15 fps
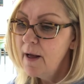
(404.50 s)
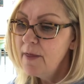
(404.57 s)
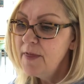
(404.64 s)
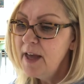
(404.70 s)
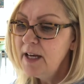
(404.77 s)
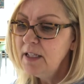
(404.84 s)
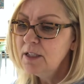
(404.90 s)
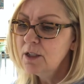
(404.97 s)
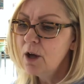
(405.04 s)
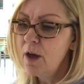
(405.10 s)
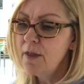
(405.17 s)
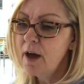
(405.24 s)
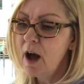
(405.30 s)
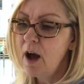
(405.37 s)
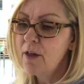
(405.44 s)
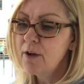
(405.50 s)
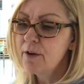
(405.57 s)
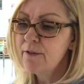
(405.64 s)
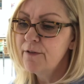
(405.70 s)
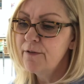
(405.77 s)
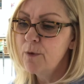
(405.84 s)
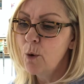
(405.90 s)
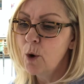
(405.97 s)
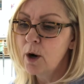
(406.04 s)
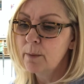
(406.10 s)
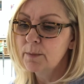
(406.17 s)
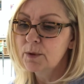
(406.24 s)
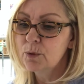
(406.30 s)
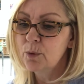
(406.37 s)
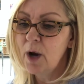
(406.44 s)
Then he saw the other
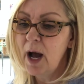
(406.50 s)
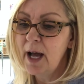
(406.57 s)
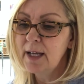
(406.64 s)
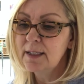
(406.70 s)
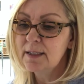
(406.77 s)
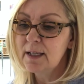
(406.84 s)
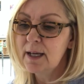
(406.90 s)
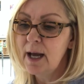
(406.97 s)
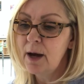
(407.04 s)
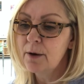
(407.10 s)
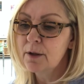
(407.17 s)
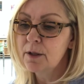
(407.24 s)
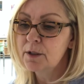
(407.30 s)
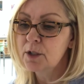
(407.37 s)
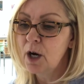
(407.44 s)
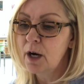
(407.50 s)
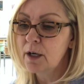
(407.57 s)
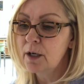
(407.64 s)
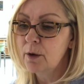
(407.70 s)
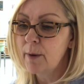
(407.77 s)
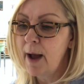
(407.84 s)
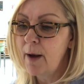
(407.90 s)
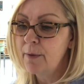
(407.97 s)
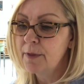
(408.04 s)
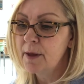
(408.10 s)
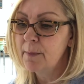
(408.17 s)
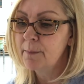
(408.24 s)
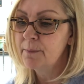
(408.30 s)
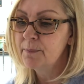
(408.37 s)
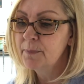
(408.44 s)
forms rising out of the dark around
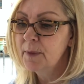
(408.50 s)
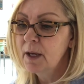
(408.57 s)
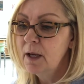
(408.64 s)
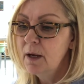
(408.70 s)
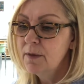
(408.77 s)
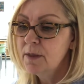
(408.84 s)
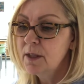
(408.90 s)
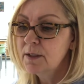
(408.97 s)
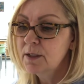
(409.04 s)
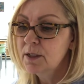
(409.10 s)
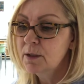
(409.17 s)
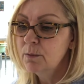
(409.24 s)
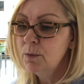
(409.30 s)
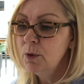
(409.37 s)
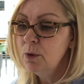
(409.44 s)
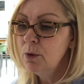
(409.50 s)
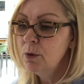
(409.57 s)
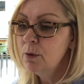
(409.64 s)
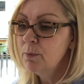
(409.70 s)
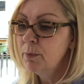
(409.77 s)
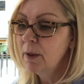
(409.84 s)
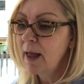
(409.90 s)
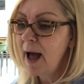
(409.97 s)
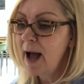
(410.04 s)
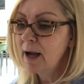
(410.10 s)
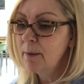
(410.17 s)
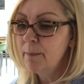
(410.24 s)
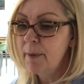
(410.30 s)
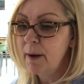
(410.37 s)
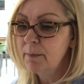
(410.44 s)
them. The smooth
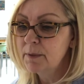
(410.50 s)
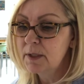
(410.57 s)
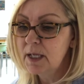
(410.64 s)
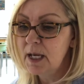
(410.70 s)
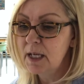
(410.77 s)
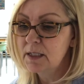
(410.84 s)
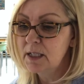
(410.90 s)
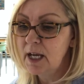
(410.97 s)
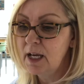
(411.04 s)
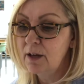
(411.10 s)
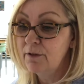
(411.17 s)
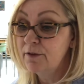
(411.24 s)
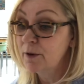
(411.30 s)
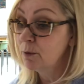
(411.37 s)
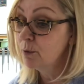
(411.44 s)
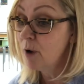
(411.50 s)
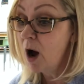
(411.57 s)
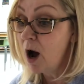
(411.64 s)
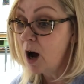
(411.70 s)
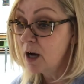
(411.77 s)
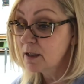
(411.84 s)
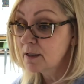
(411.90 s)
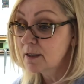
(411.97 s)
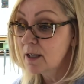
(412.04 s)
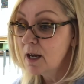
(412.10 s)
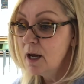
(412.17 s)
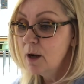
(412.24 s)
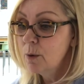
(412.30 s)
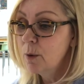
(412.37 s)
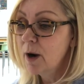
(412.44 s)
black bumps he had taken for rocks
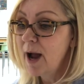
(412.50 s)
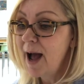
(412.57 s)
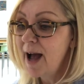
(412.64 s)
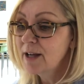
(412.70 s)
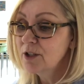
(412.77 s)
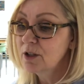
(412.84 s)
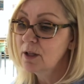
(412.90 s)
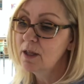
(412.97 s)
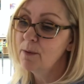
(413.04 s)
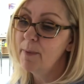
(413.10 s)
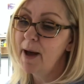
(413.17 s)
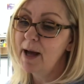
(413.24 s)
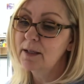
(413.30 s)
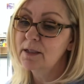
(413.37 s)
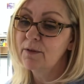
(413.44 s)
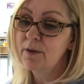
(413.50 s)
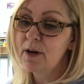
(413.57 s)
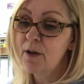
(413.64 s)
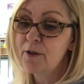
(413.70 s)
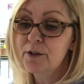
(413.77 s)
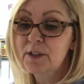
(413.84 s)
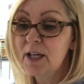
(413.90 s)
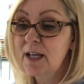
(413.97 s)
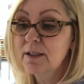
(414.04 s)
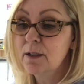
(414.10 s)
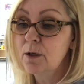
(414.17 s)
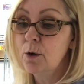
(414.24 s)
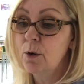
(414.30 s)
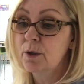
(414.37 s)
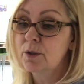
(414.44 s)
were actually the backs of another
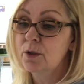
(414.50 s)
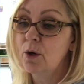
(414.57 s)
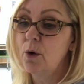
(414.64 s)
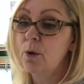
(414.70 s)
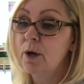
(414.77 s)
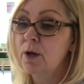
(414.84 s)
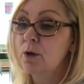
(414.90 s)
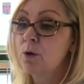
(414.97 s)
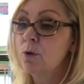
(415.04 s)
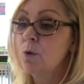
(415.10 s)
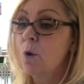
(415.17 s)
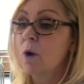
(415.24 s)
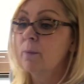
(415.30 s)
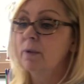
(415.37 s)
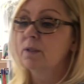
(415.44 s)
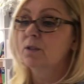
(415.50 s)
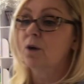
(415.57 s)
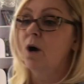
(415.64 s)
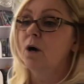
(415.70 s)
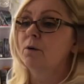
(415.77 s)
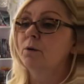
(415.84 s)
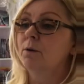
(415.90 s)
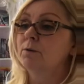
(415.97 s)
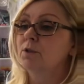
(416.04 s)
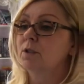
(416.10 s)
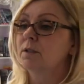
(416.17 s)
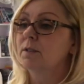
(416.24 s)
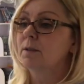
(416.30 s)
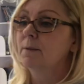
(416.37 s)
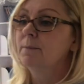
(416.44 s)
dozen or so enormous cockroaches.